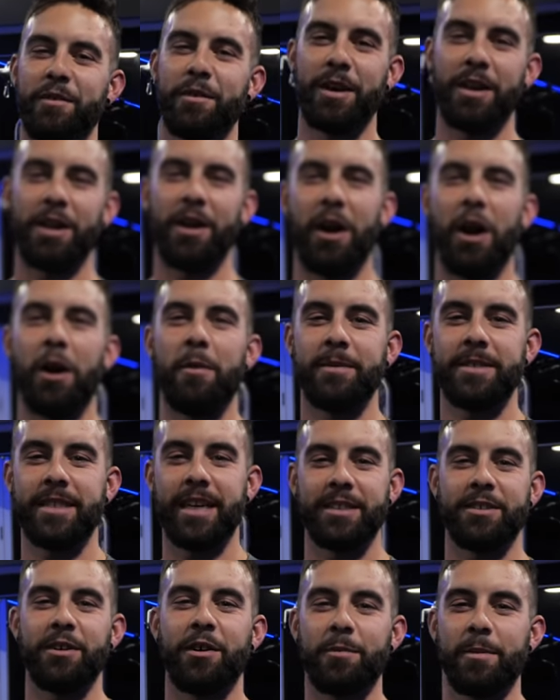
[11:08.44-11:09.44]
all going to go home and
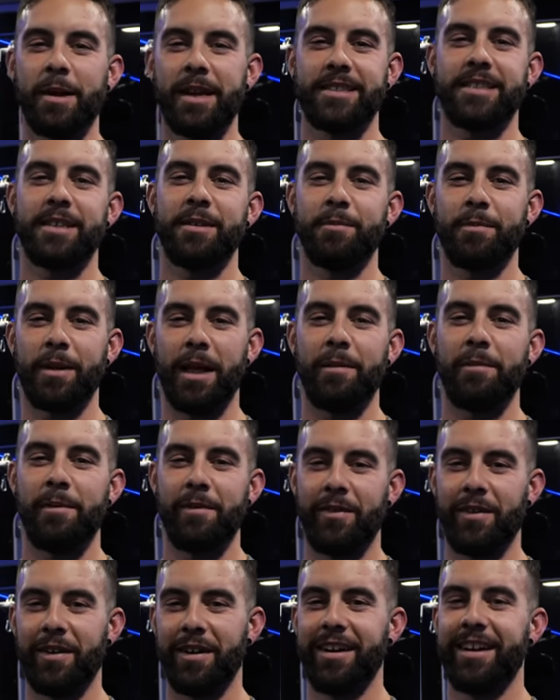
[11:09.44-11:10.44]
take dog medicine and blame
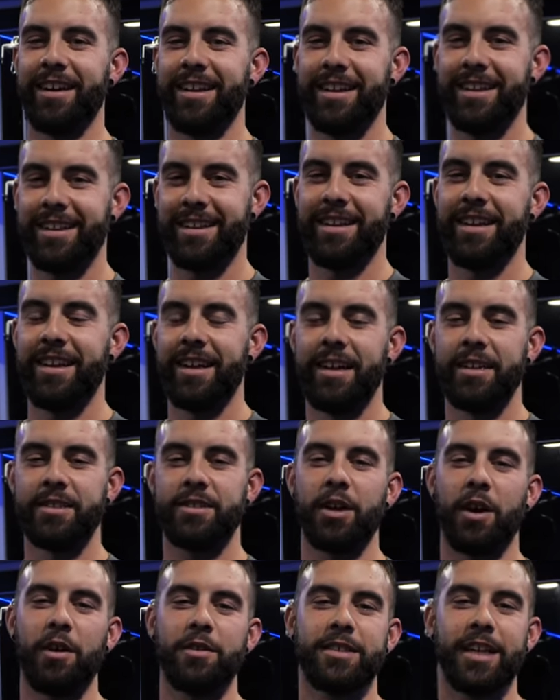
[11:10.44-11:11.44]
me.
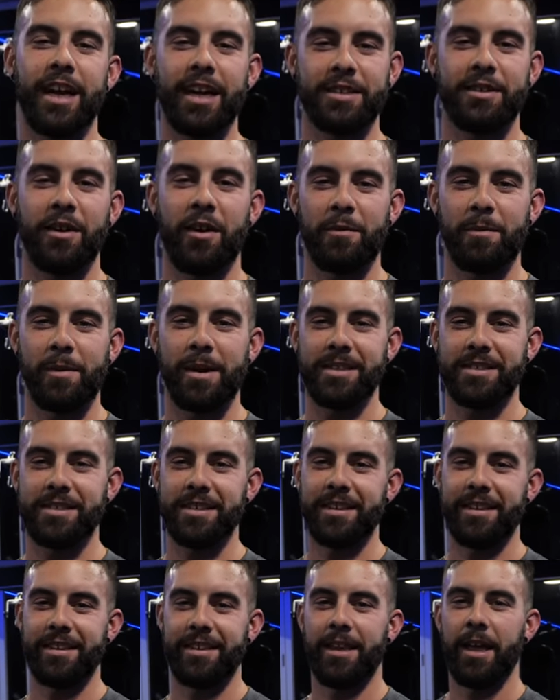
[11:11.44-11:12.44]
Right? Don't take dog
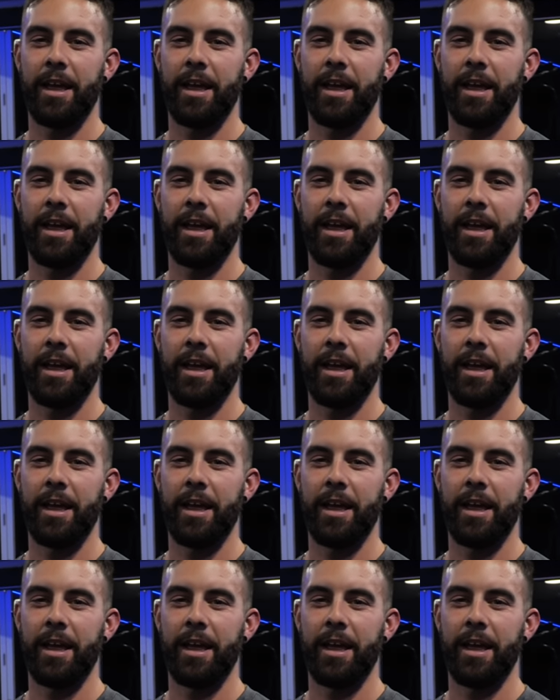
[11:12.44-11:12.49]
medicine.